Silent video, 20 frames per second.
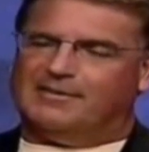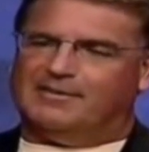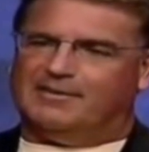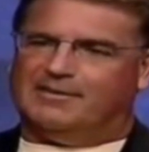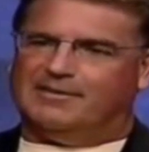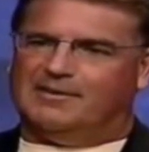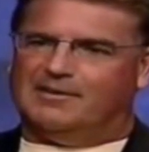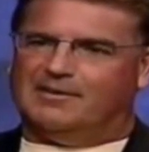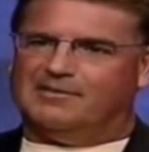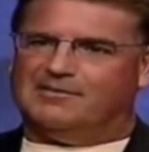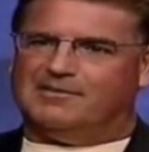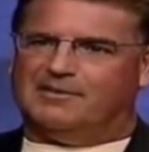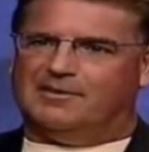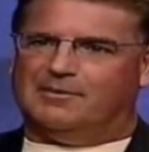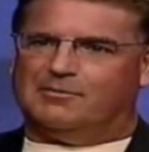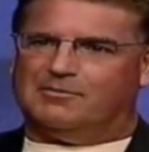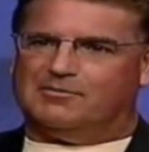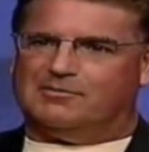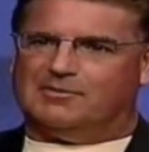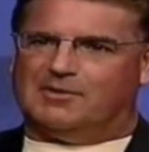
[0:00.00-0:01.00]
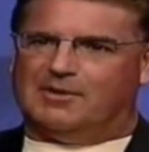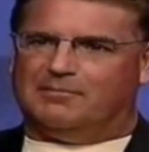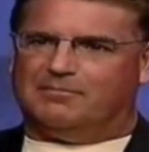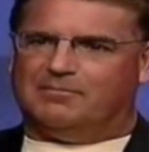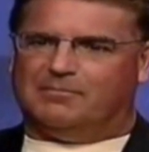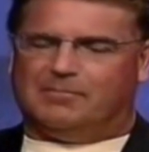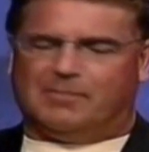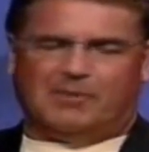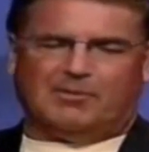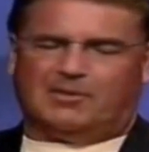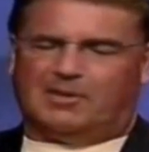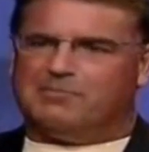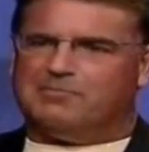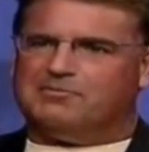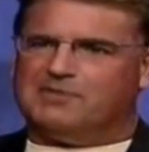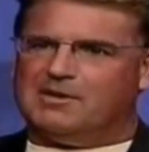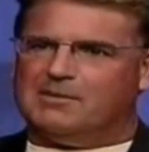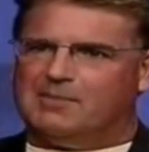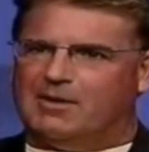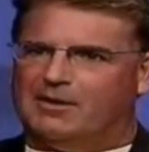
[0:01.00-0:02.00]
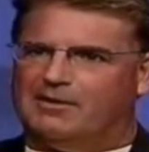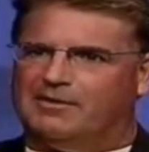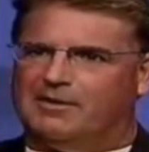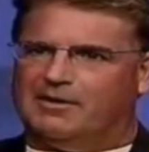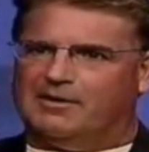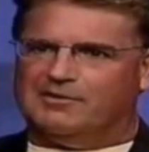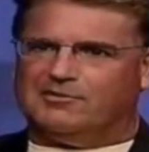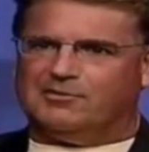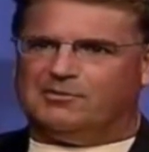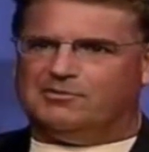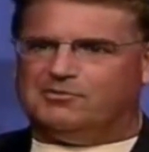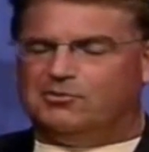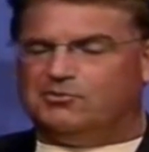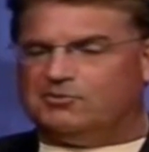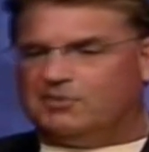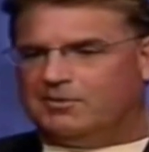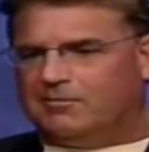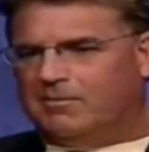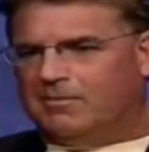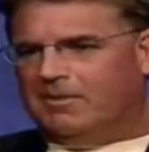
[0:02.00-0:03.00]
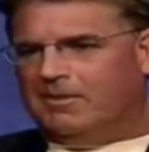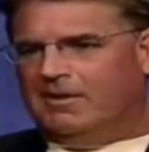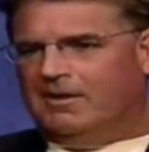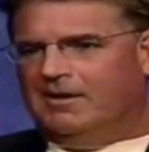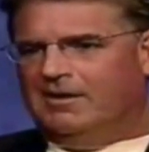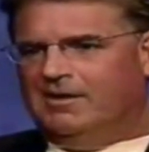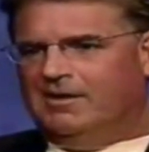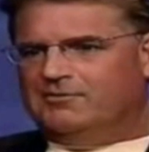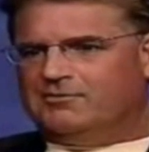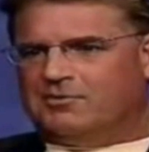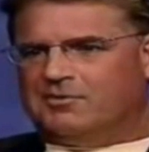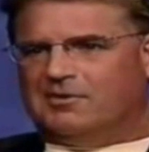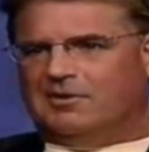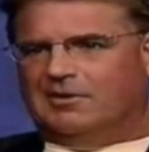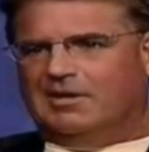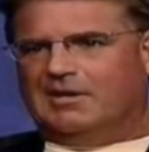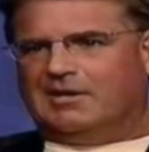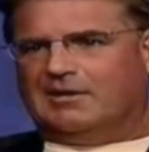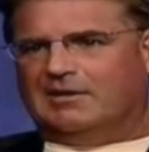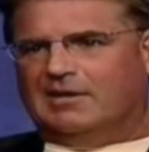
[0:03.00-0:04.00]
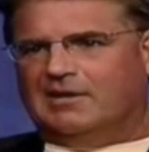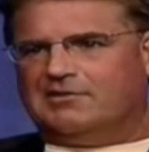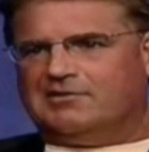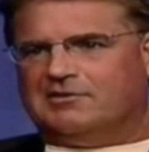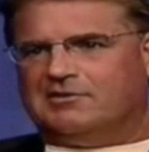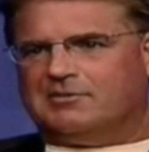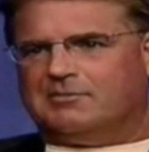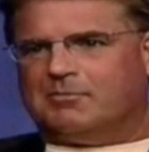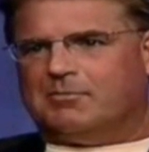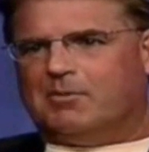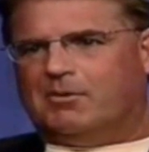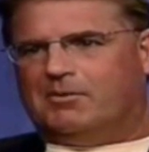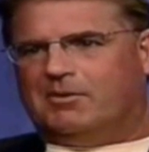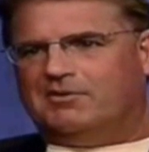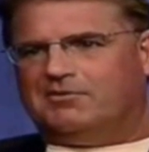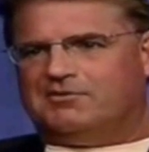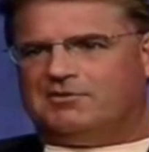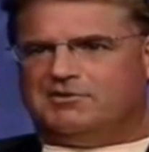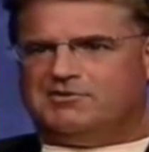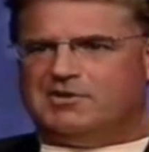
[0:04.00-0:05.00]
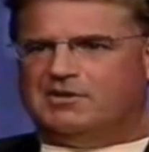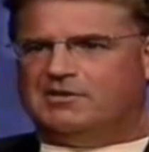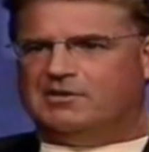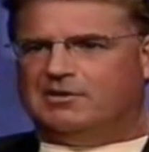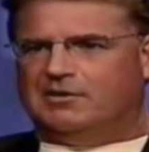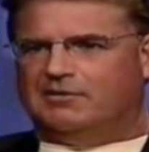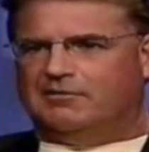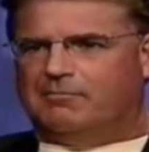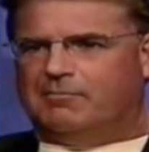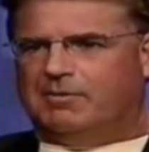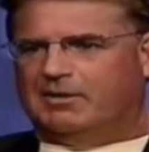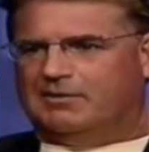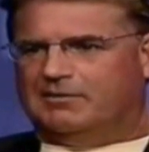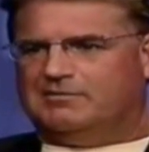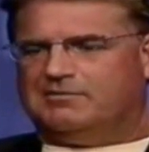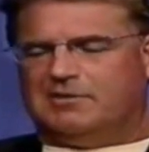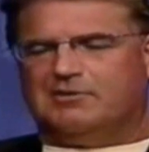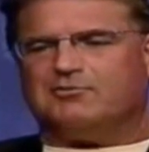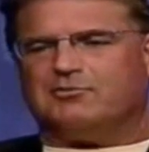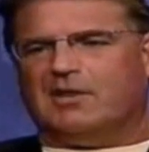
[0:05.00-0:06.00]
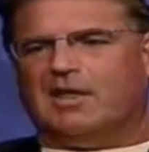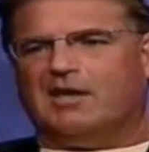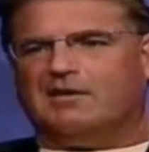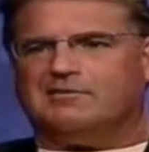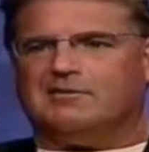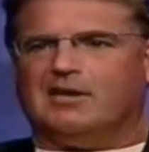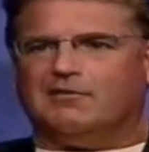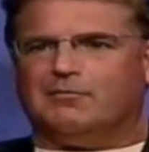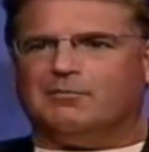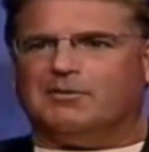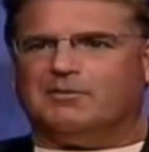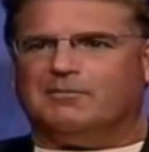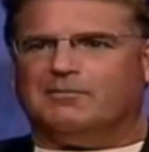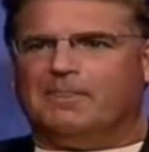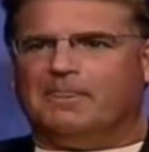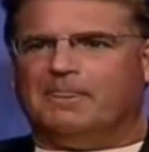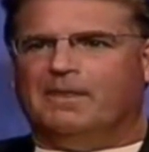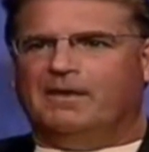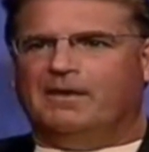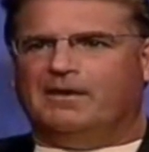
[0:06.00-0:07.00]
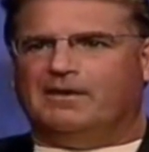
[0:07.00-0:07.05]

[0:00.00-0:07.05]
And he was apparently upset about that. And so he's using sort of the Lincoln legend to promote his agenda of big centralized government.